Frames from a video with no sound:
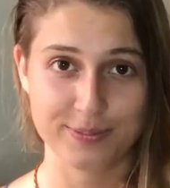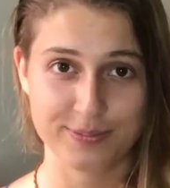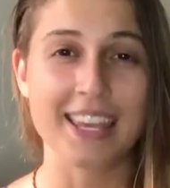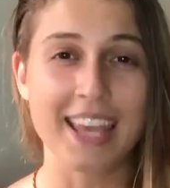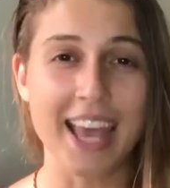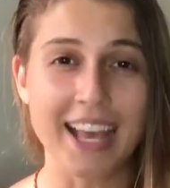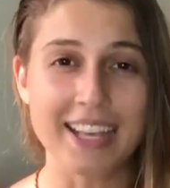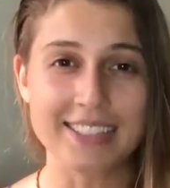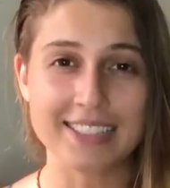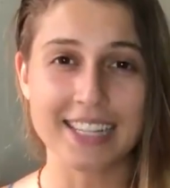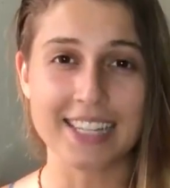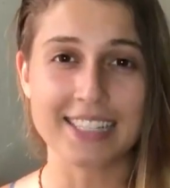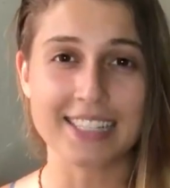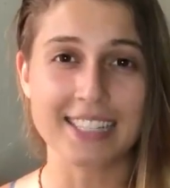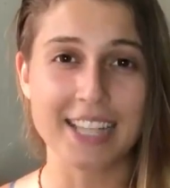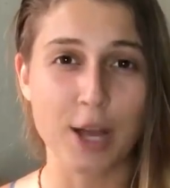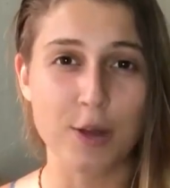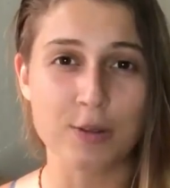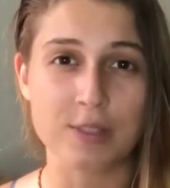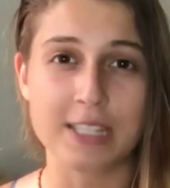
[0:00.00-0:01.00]
Yes, that
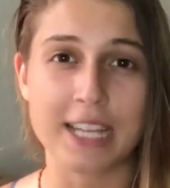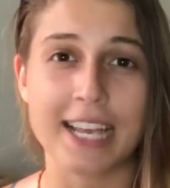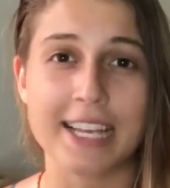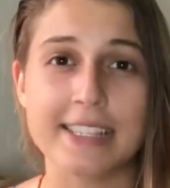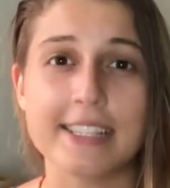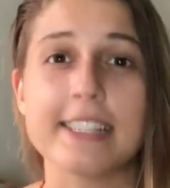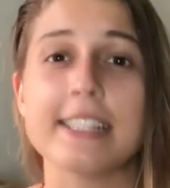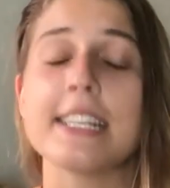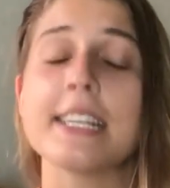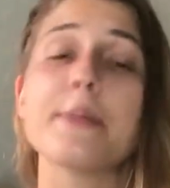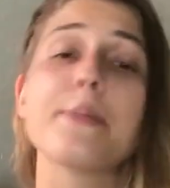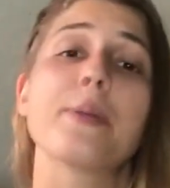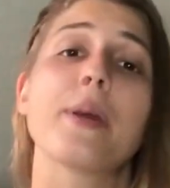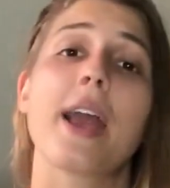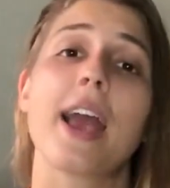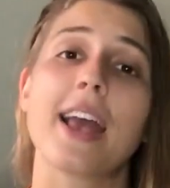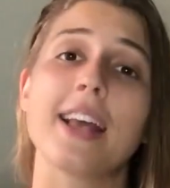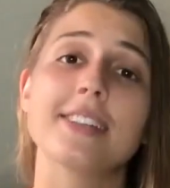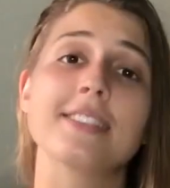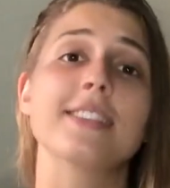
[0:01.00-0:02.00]
sounds as deep
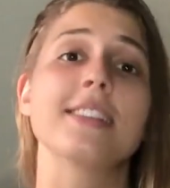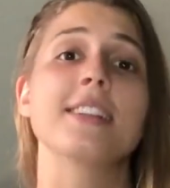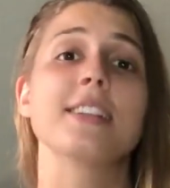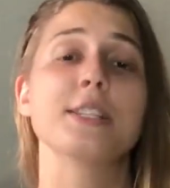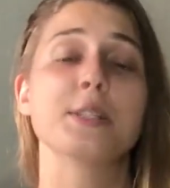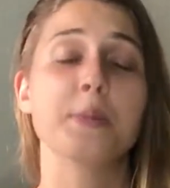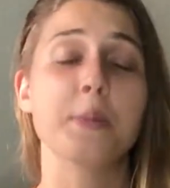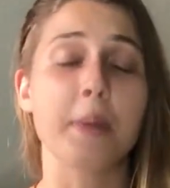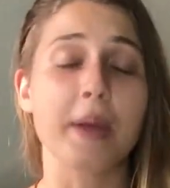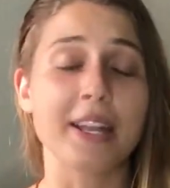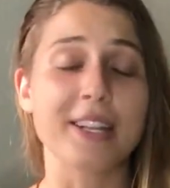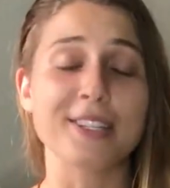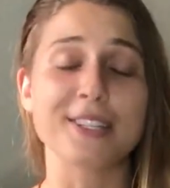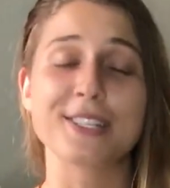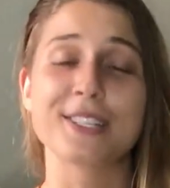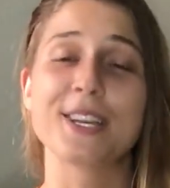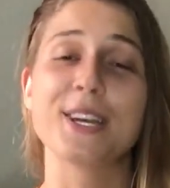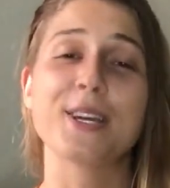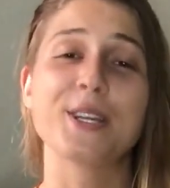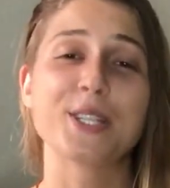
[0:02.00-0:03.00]
as it is
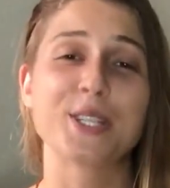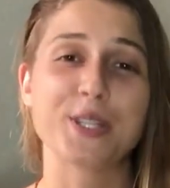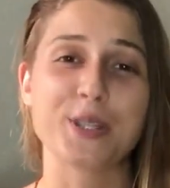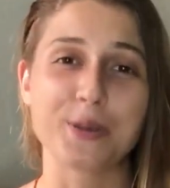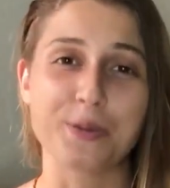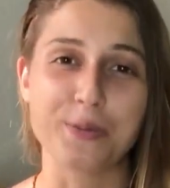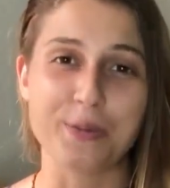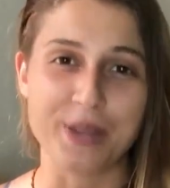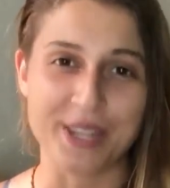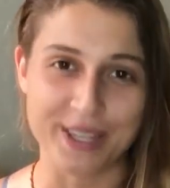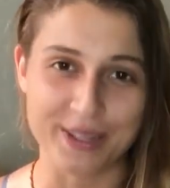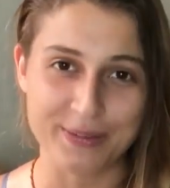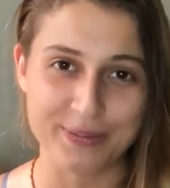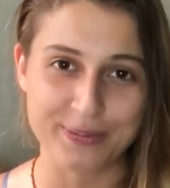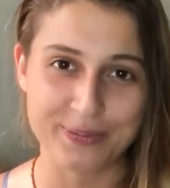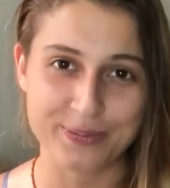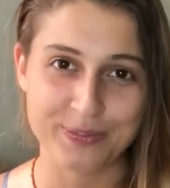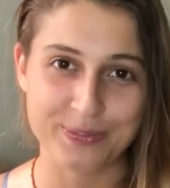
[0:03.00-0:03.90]
meant to be.